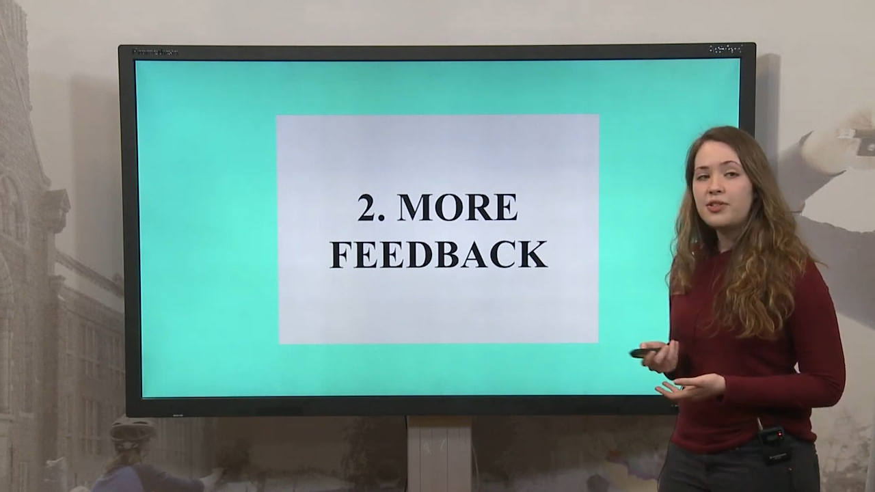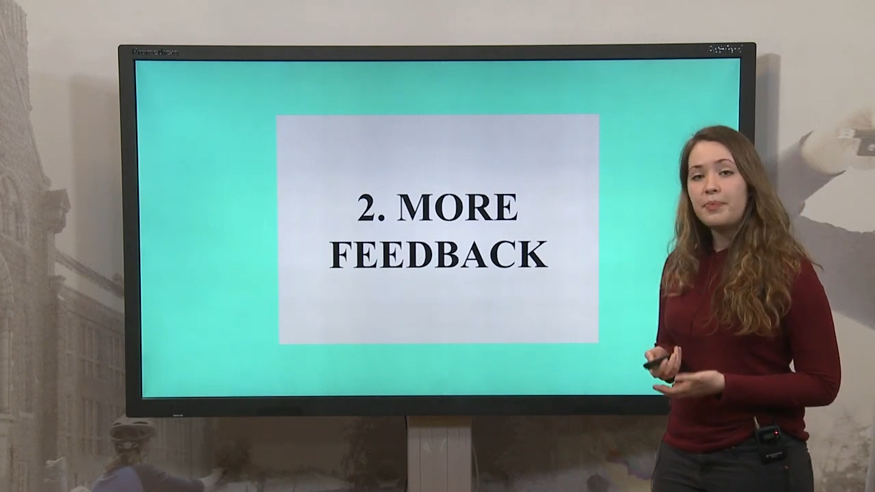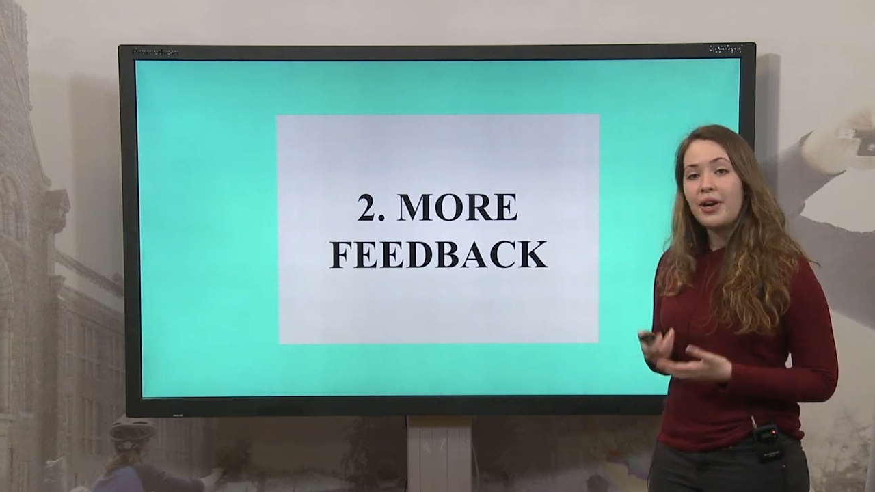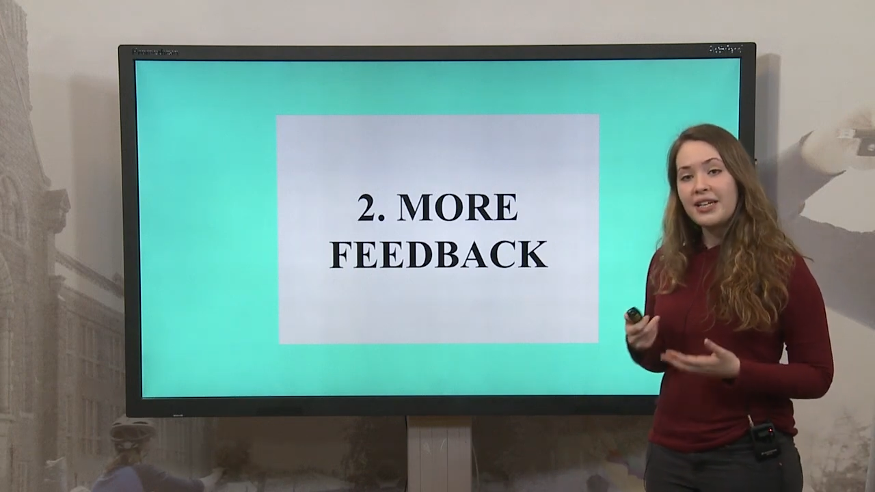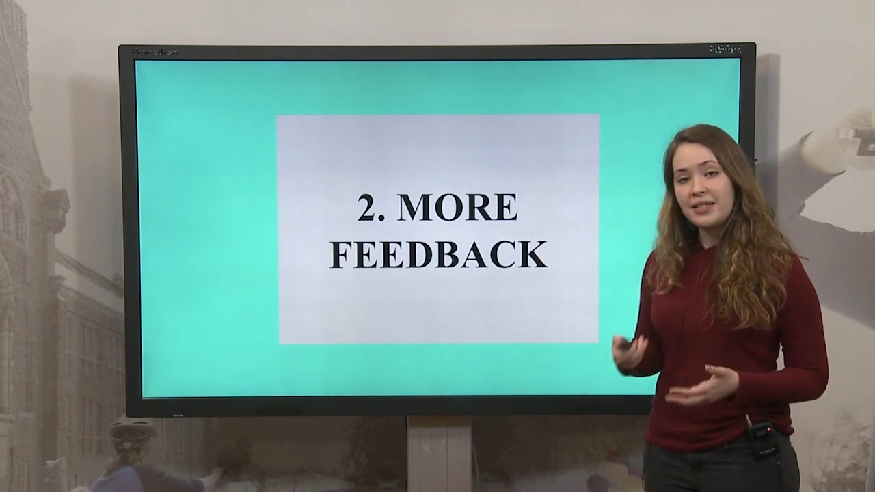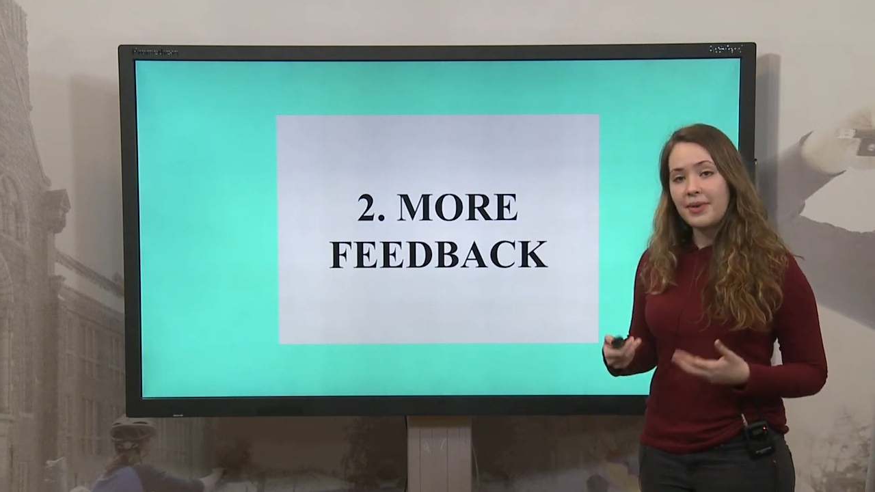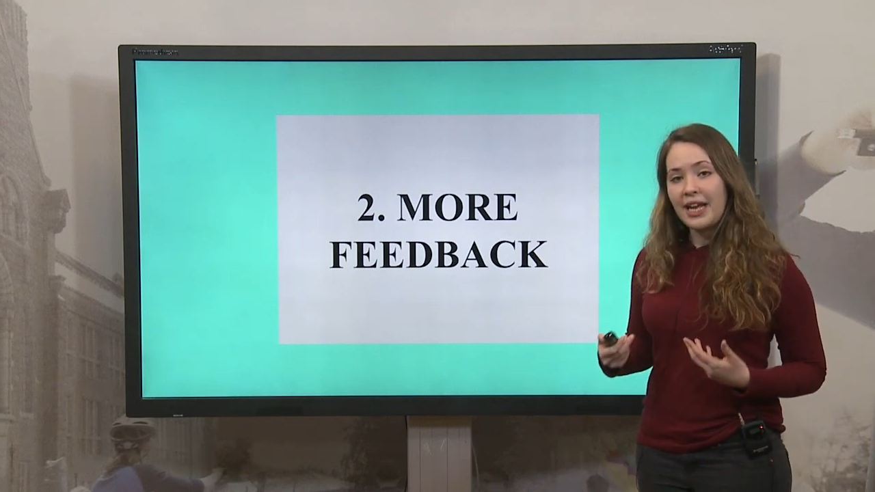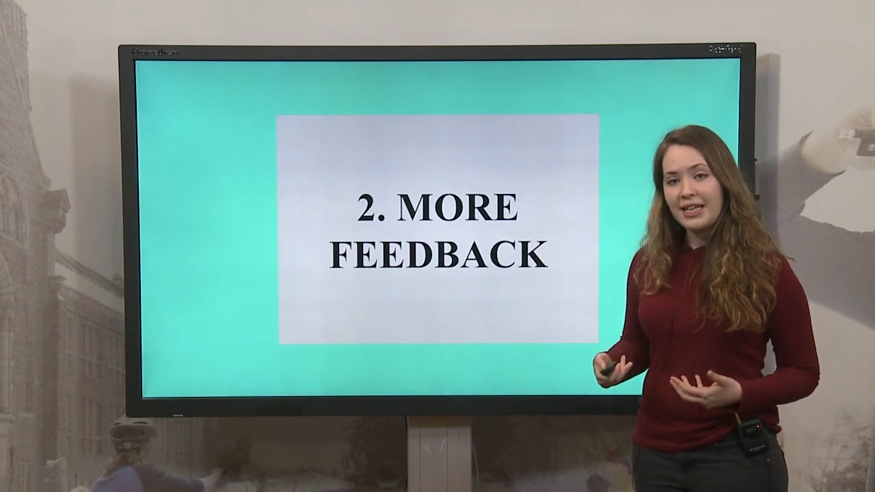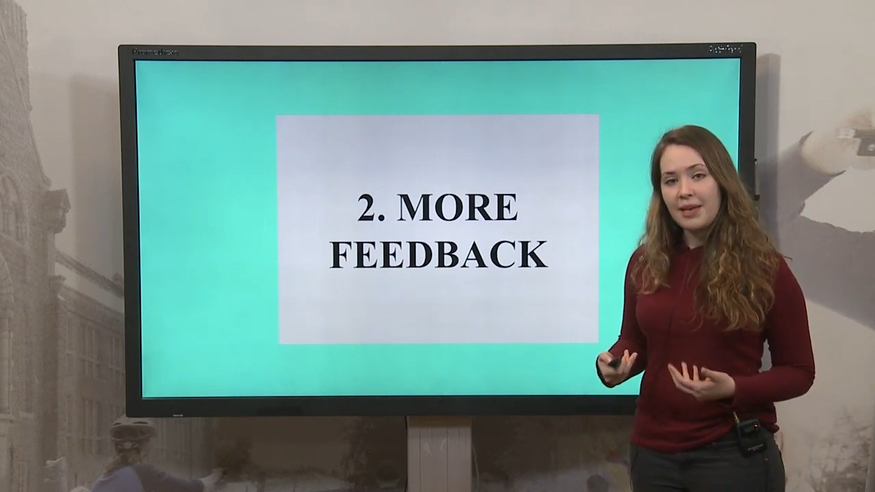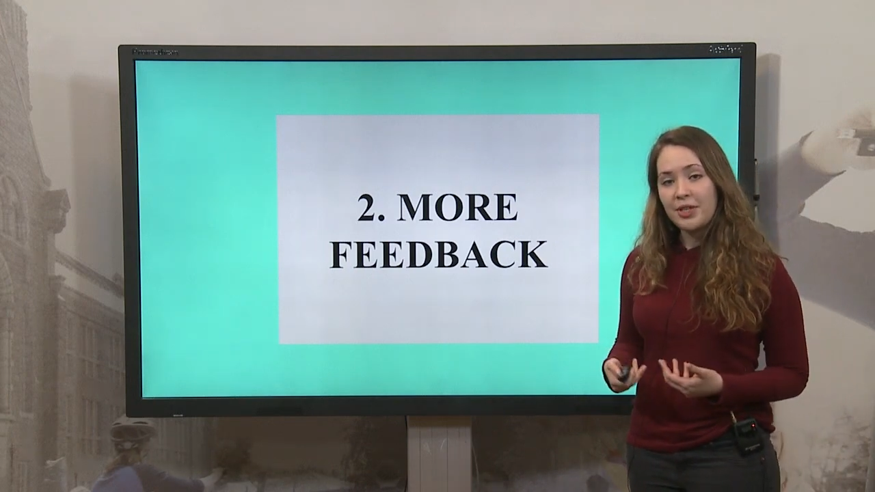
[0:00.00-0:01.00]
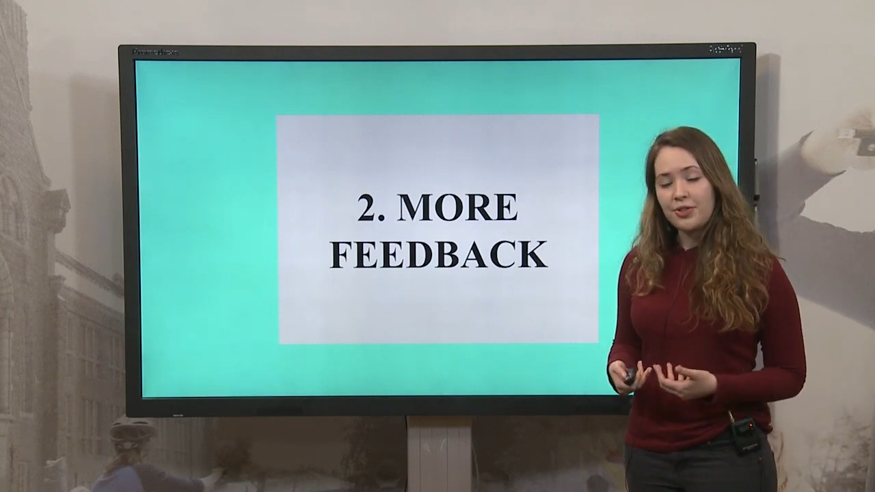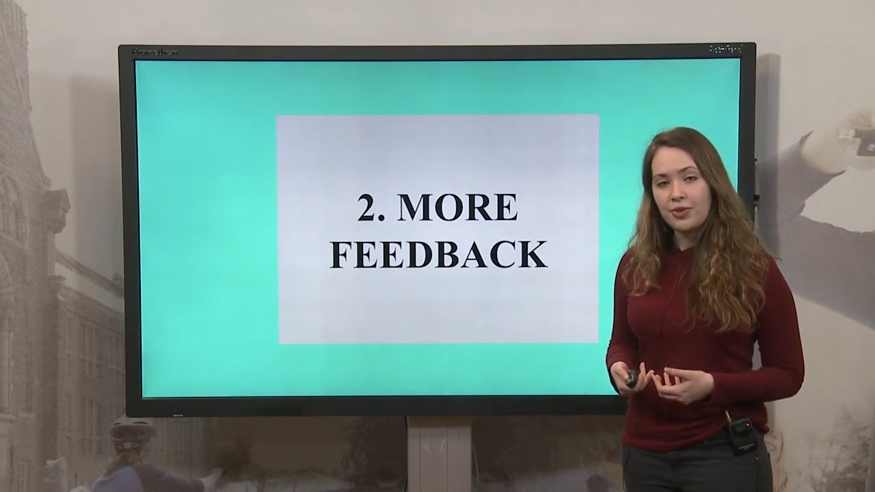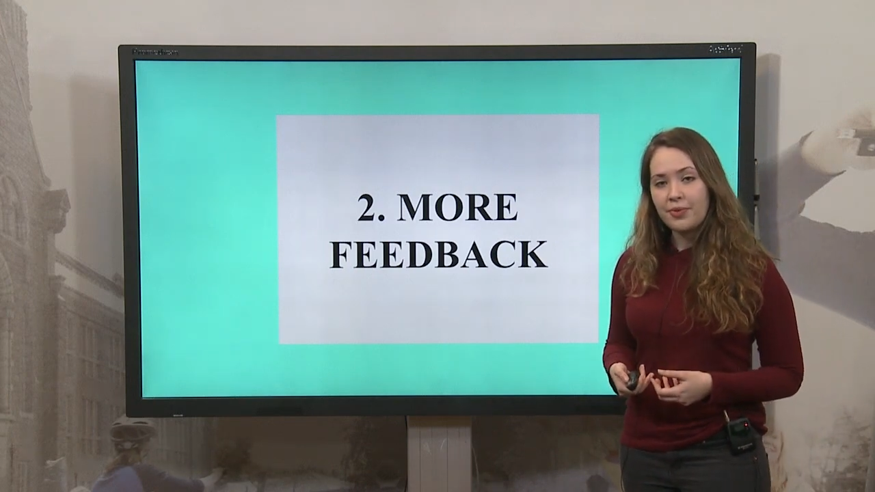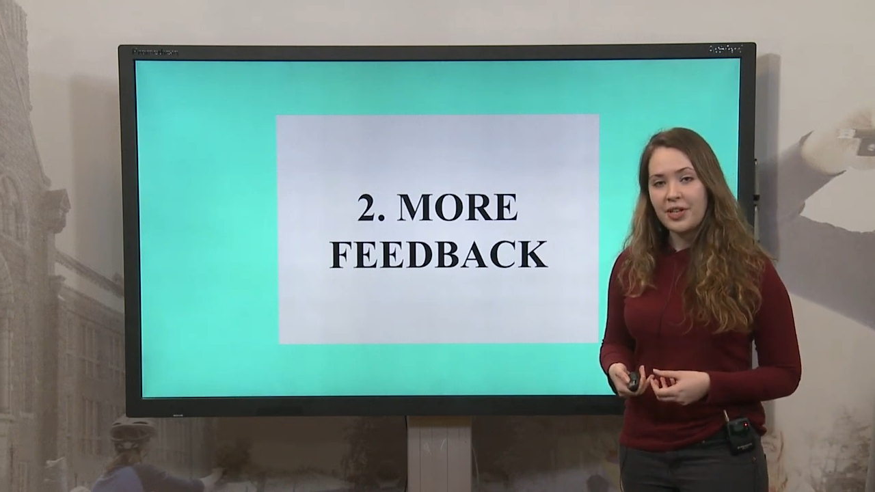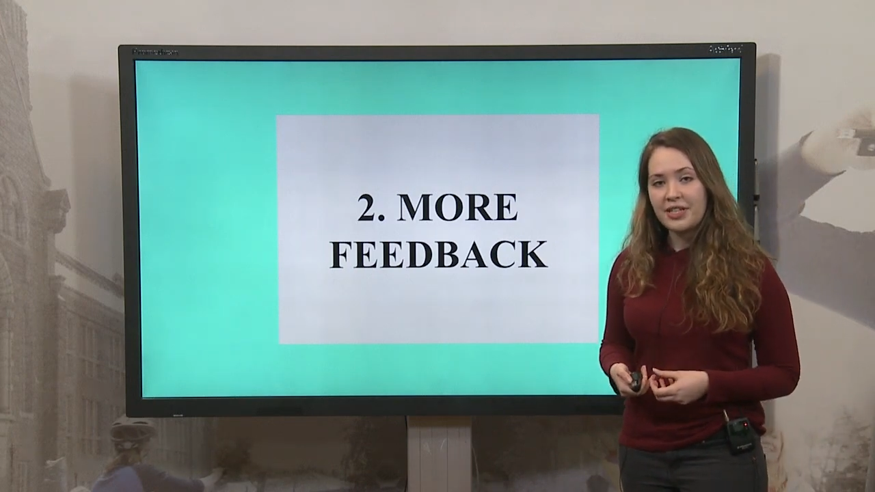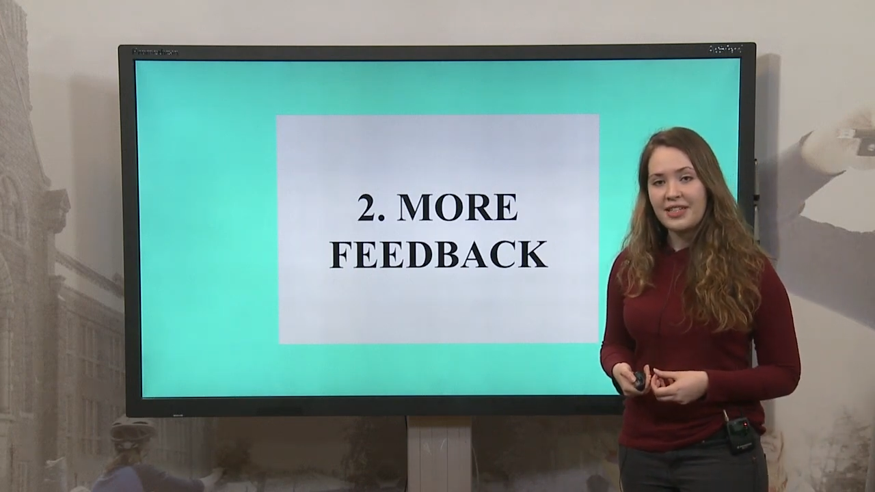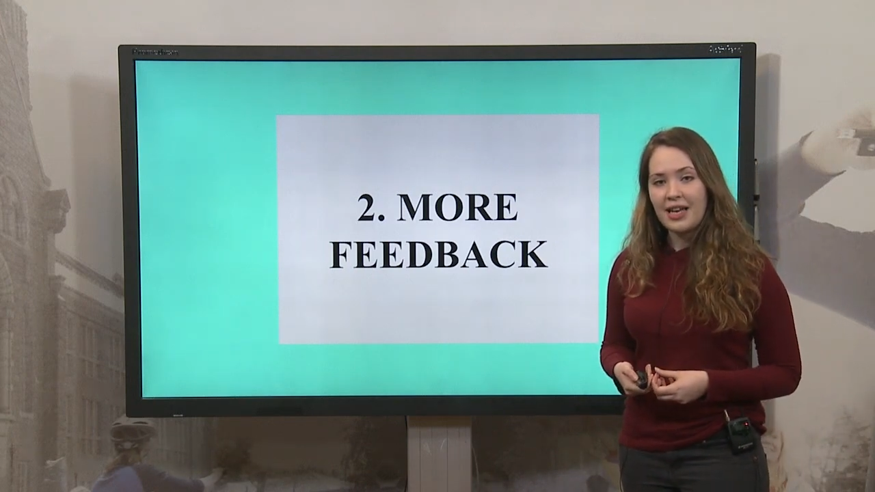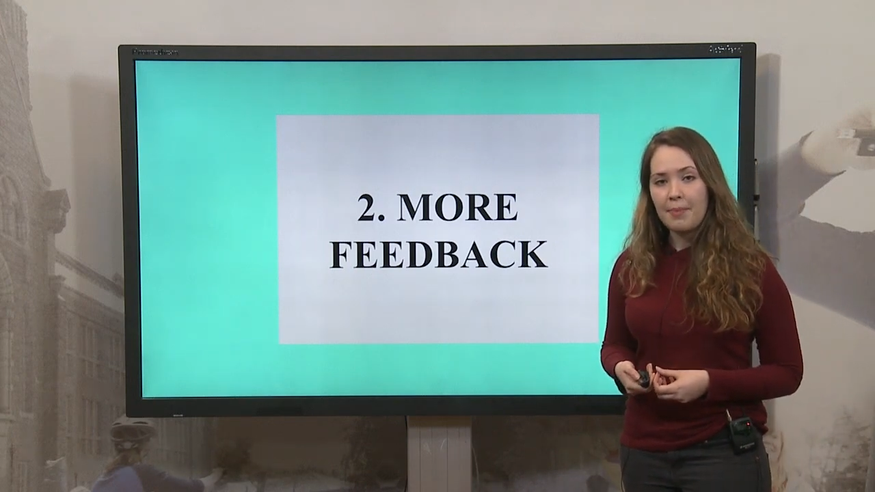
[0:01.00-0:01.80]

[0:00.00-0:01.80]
surprised when I came into university